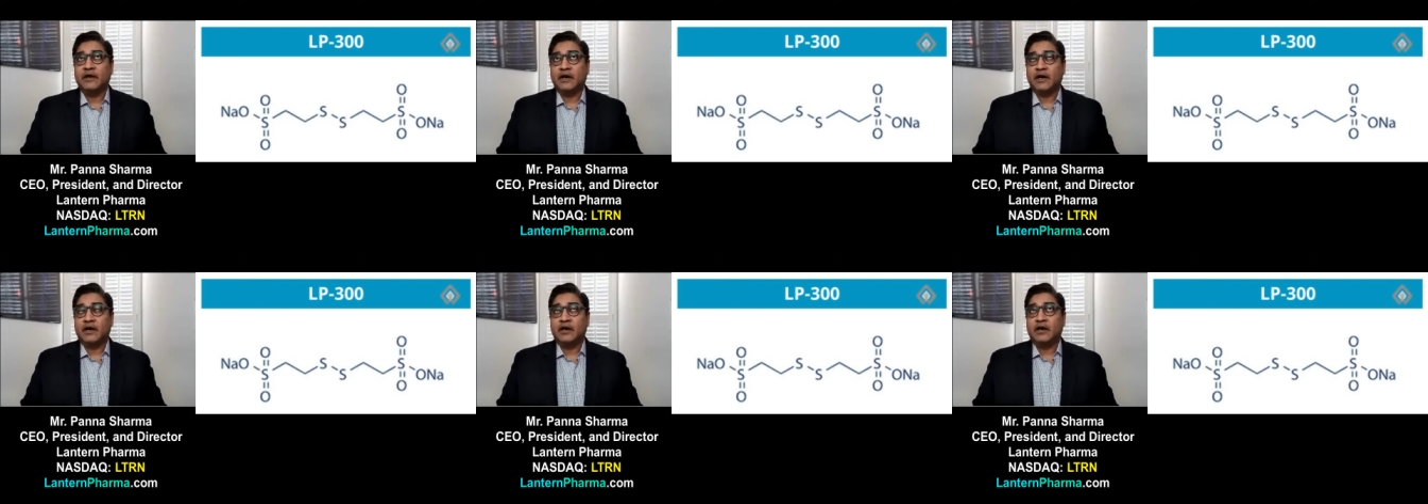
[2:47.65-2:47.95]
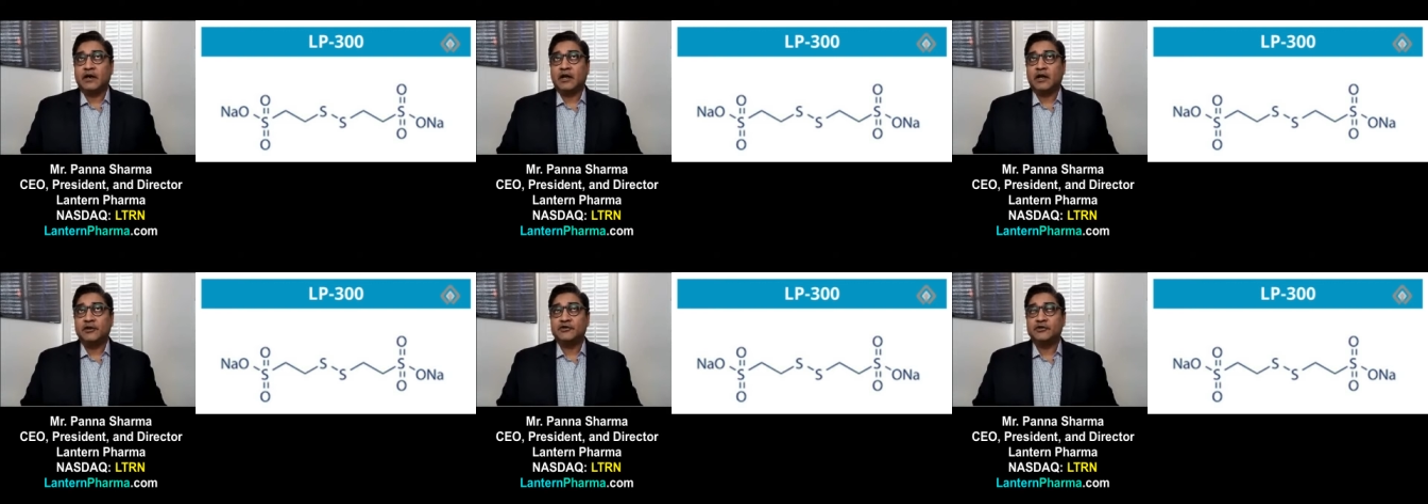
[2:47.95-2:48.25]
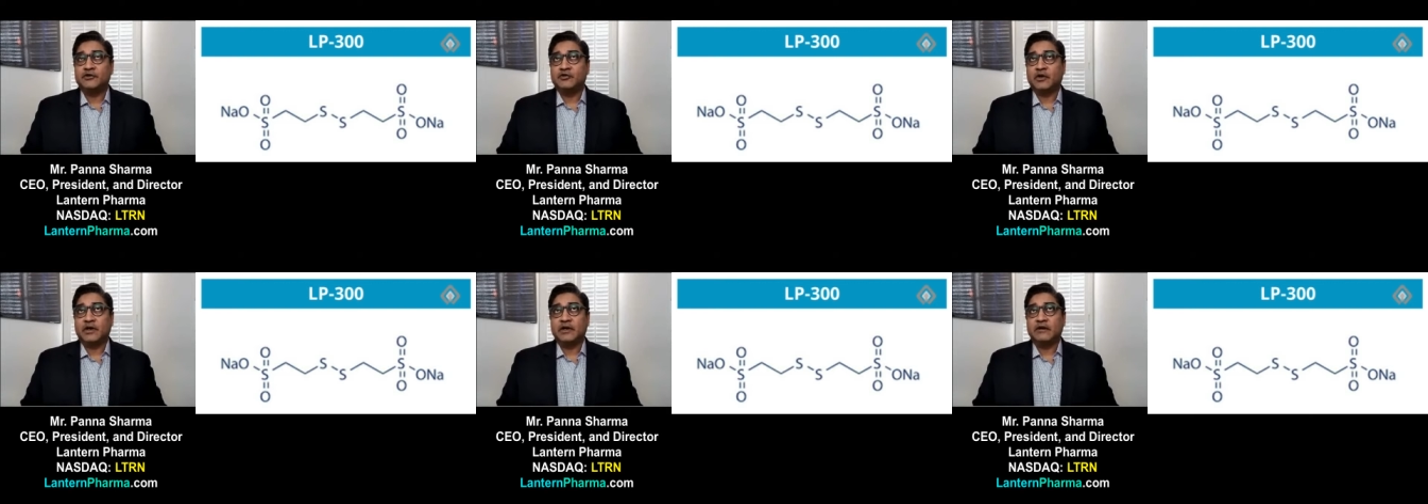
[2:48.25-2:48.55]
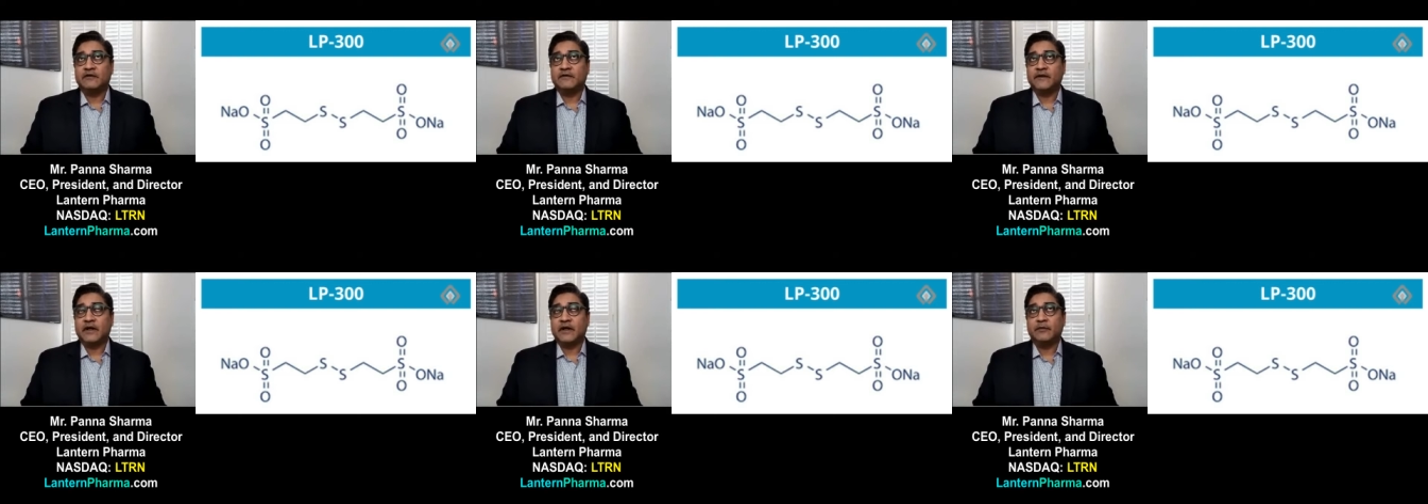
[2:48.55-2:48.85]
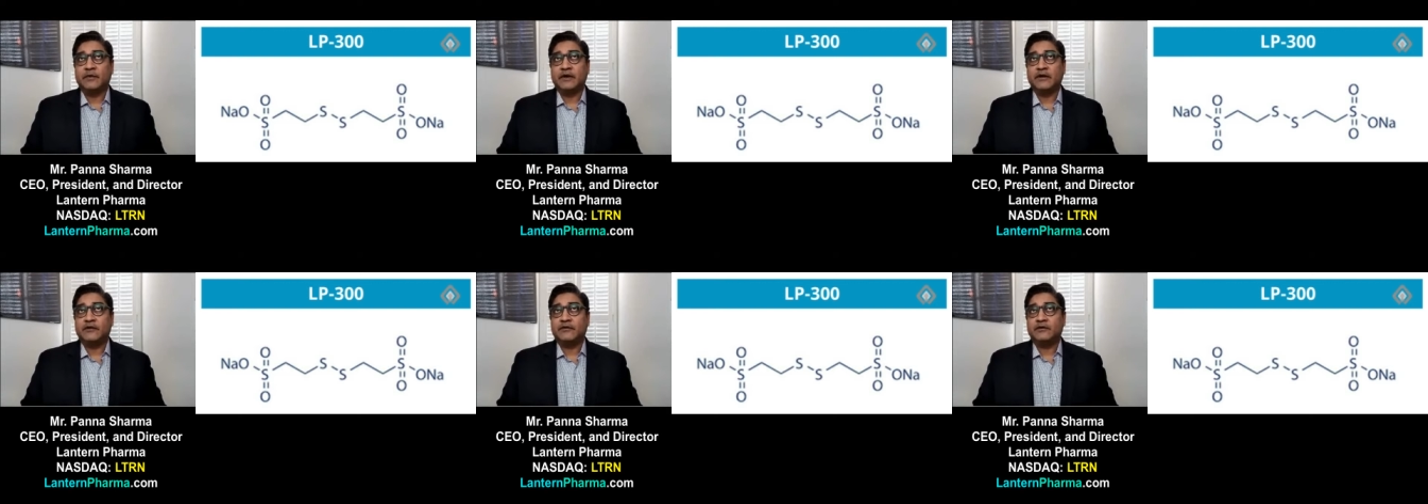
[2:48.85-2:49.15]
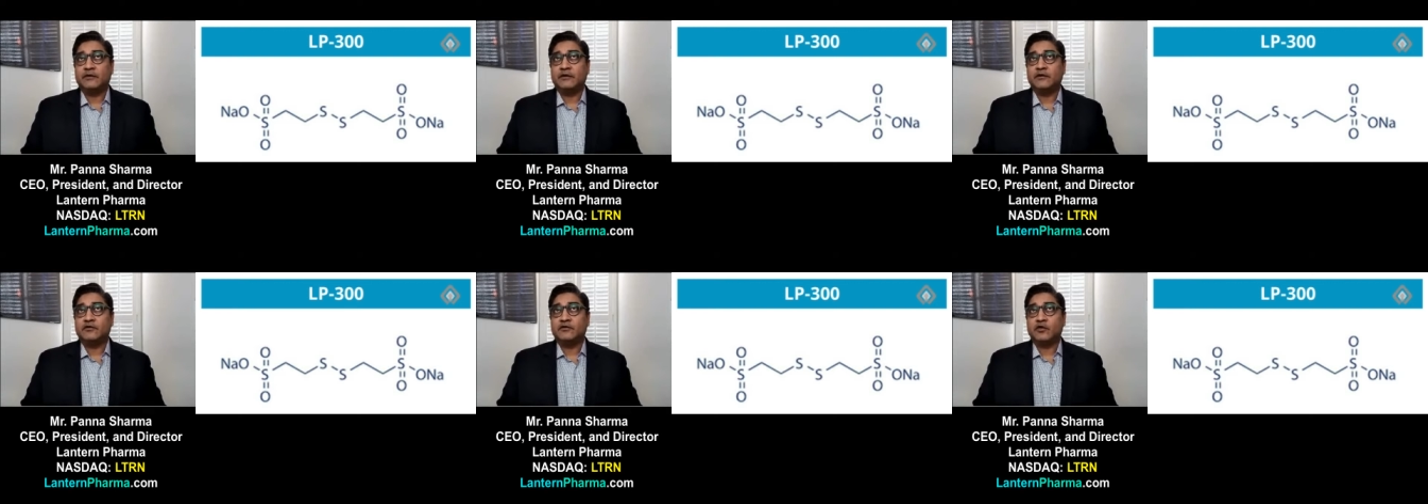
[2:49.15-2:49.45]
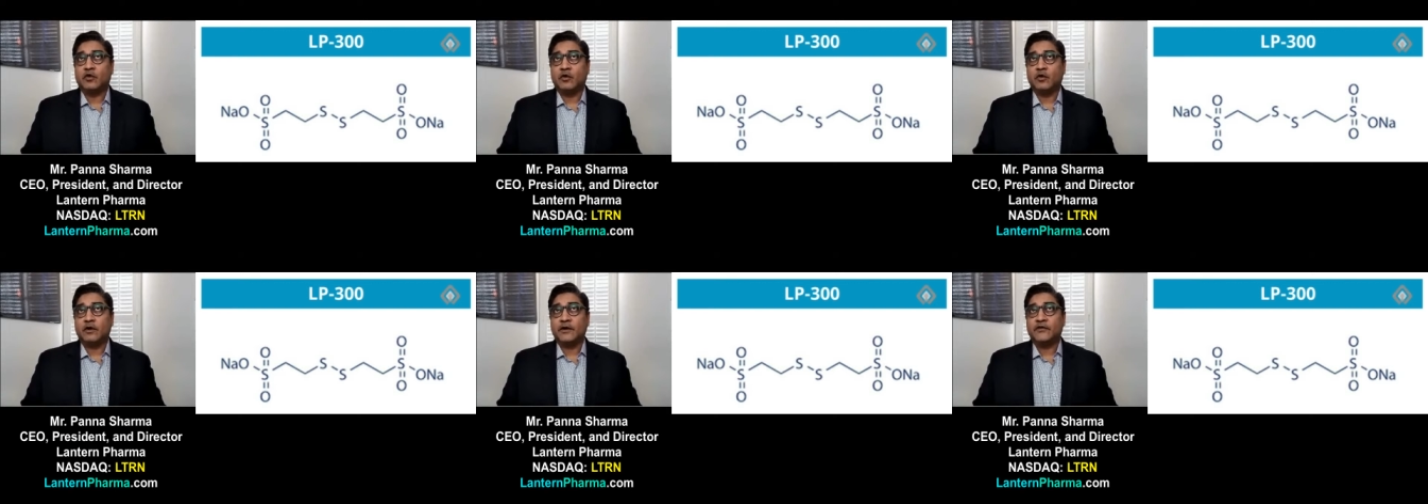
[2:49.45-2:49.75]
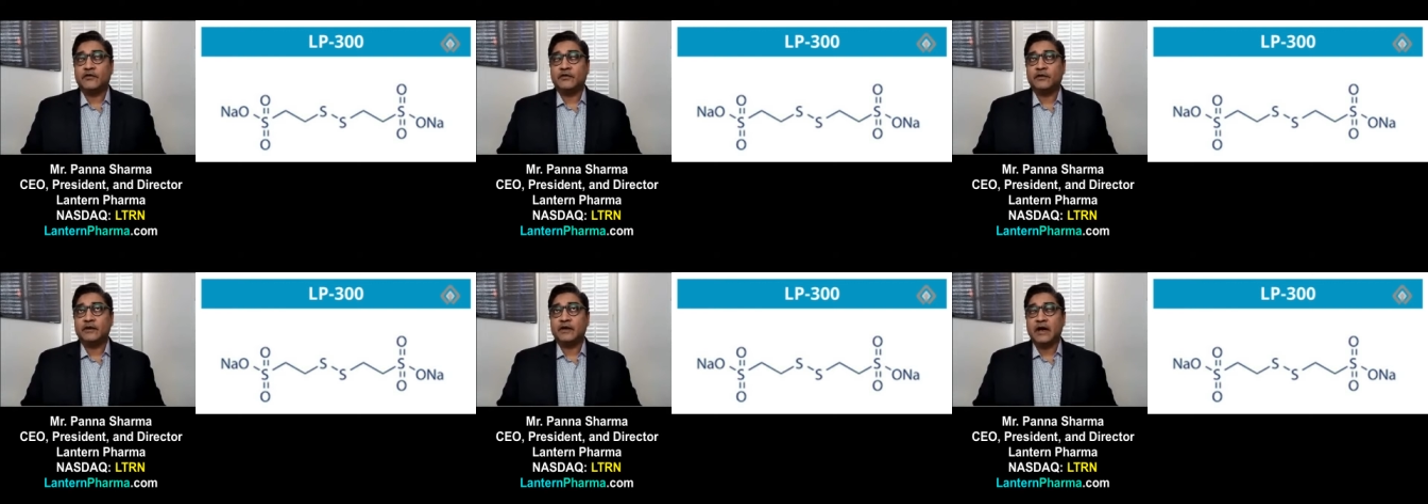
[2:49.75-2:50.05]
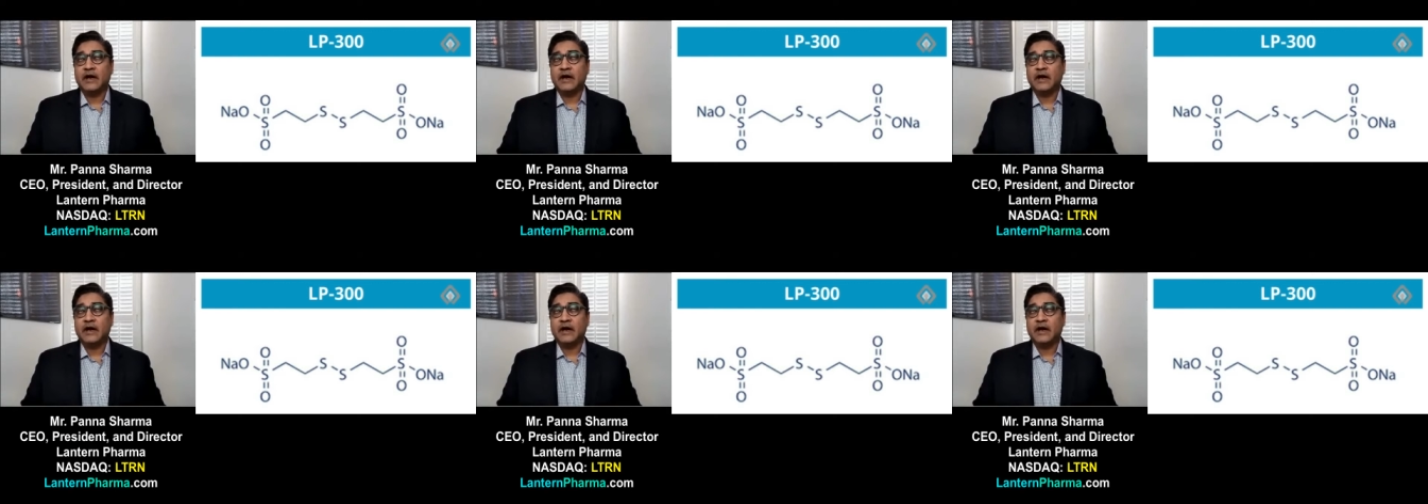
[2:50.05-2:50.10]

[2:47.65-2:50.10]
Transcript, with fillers: Oncology drug development is a notoriously